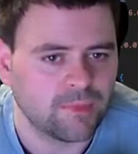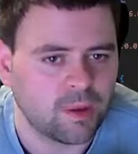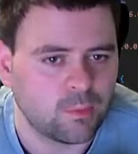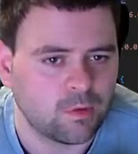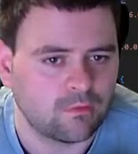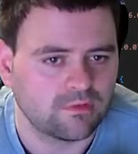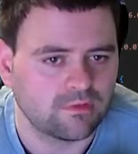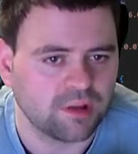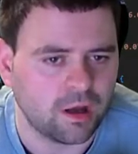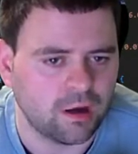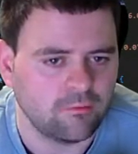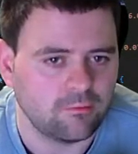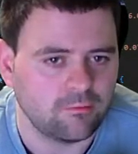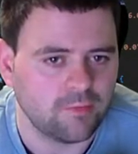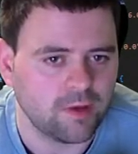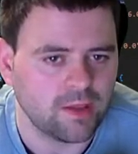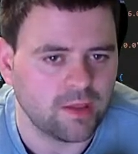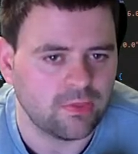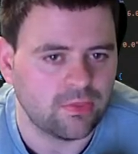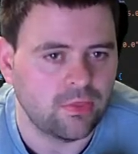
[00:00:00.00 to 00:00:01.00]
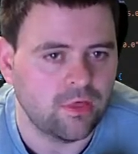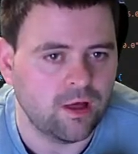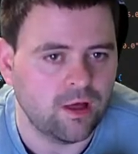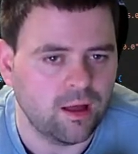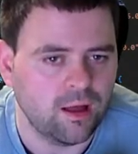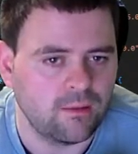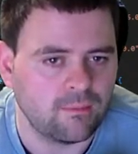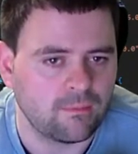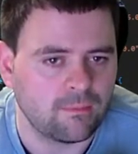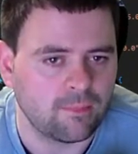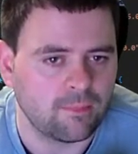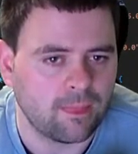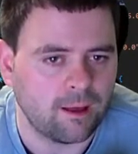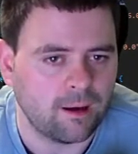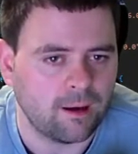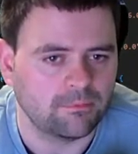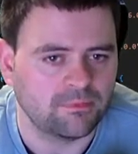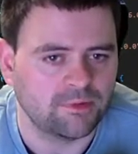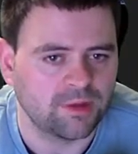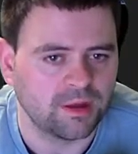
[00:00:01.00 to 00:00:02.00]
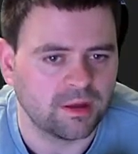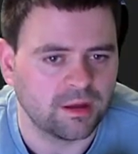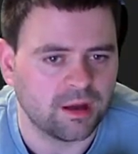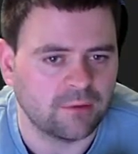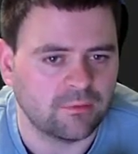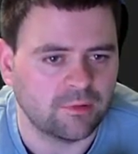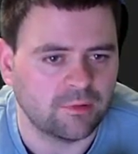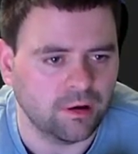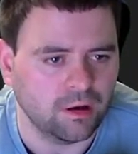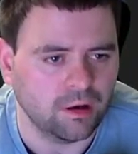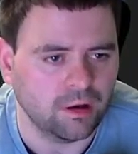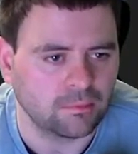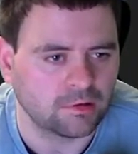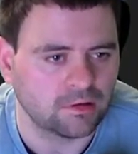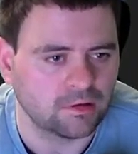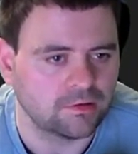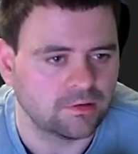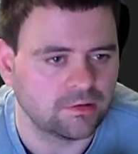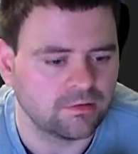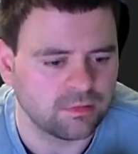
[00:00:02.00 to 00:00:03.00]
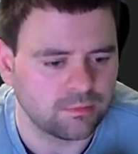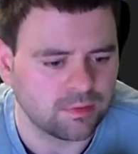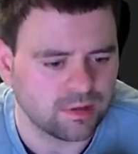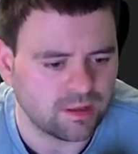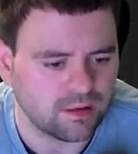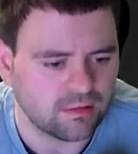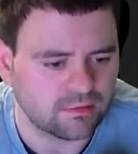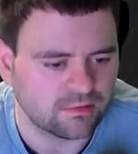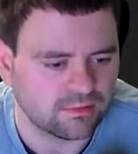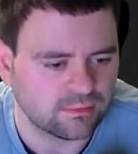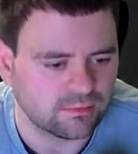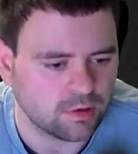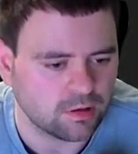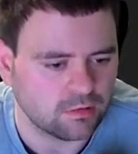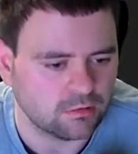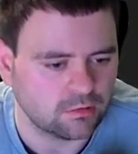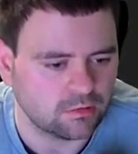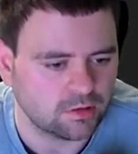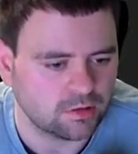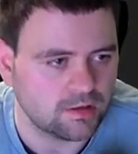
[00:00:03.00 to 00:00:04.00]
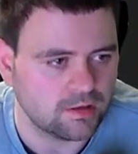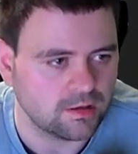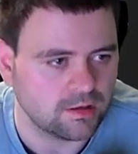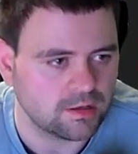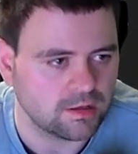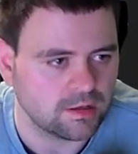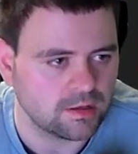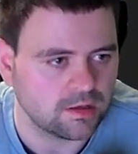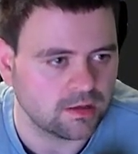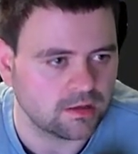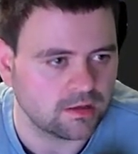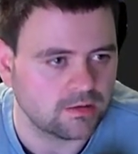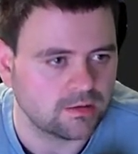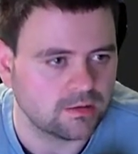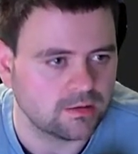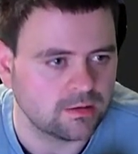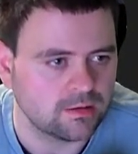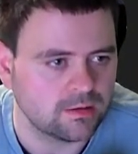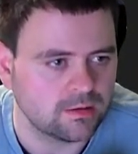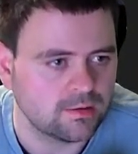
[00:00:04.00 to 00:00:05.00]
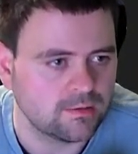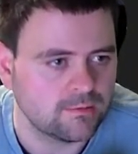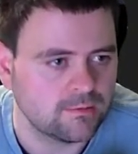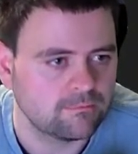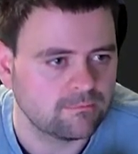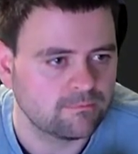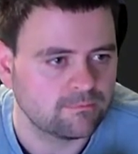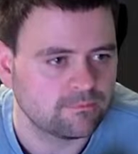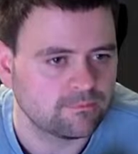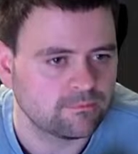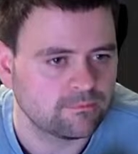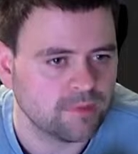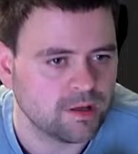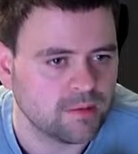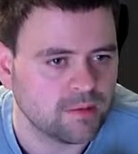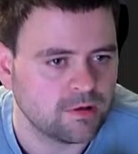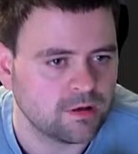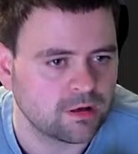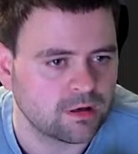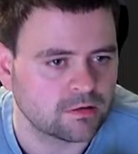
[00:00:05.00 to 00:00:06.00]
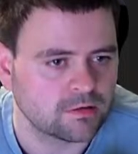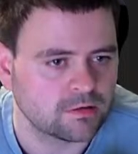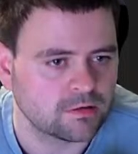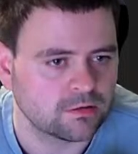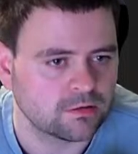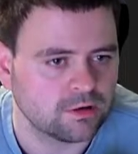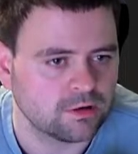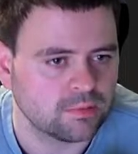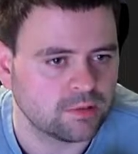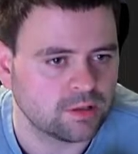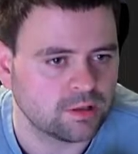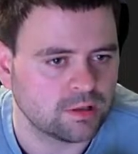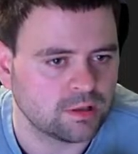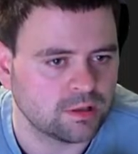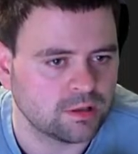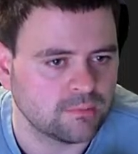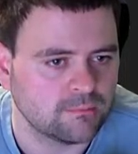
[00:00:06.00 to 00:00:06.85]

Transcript: obviously I've made that update, haven't I? I'm going to do something else as well in here. Maybe I can just copy